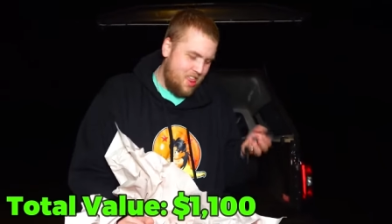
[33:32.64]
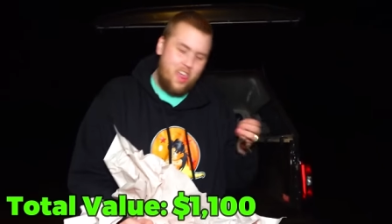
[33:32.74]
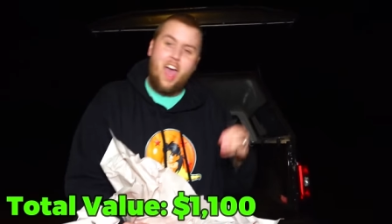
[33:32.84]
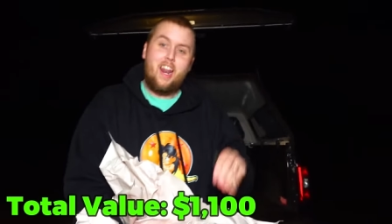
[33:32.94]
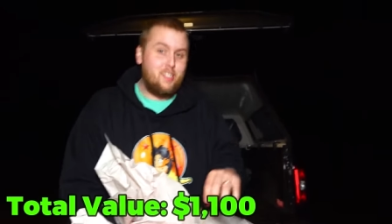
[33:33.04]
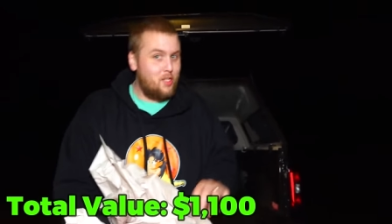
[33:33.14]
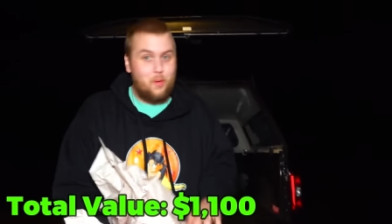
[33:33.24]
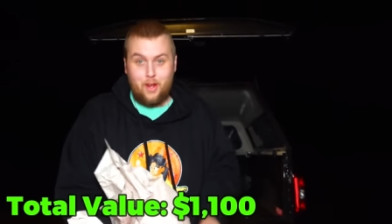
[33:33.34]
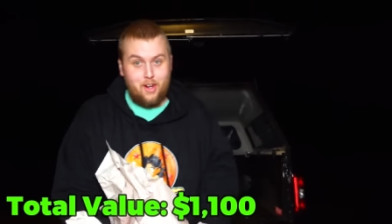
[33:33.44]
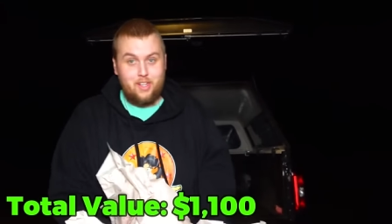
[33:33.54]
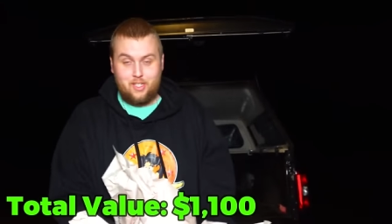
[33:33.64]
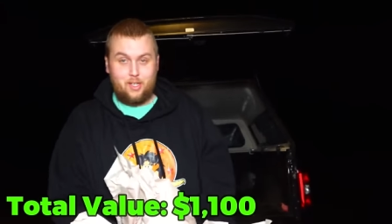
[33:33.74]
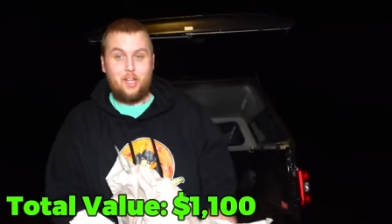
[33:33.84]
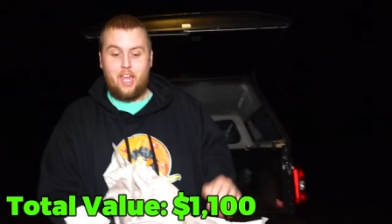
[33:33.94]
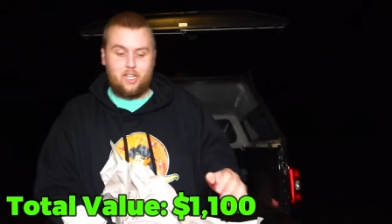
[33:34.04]
That is the weirdest
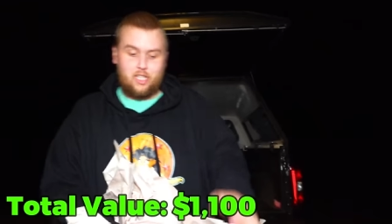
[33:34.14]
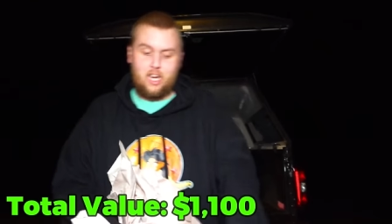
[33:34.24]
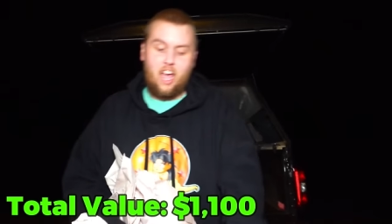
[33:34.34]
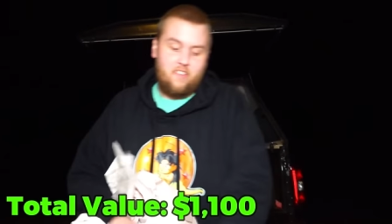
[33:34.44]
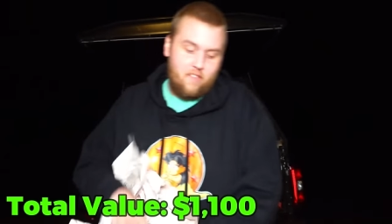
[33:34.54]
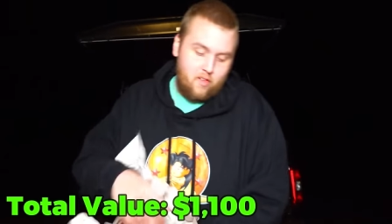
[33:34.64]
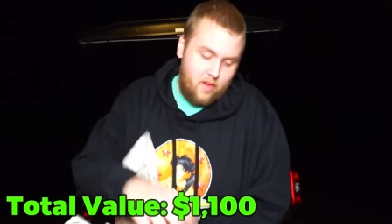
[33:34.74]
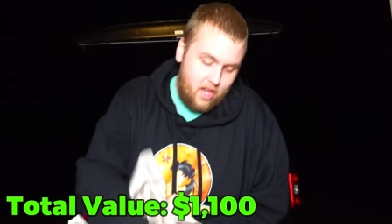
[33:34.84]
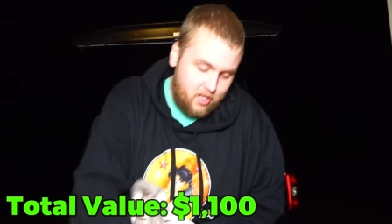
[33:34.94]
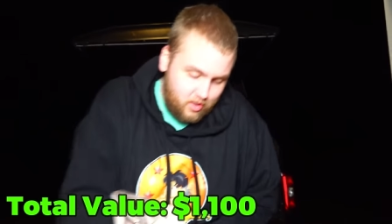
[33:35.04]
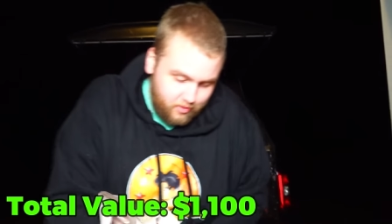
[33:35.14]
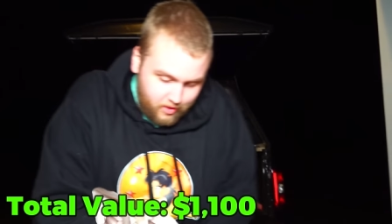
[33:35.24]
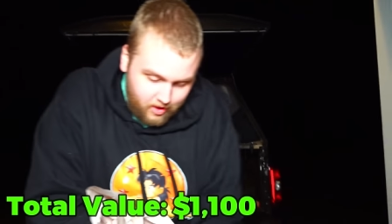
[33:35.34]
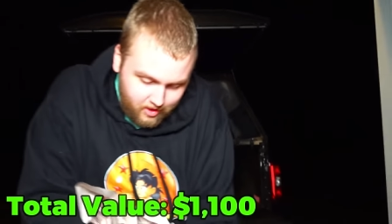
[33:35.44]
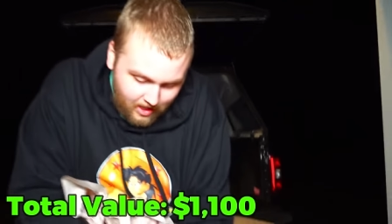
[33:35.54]
connection I've ever made so
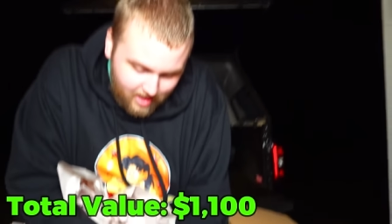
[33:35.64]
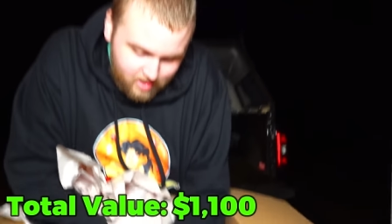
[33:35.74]
far. That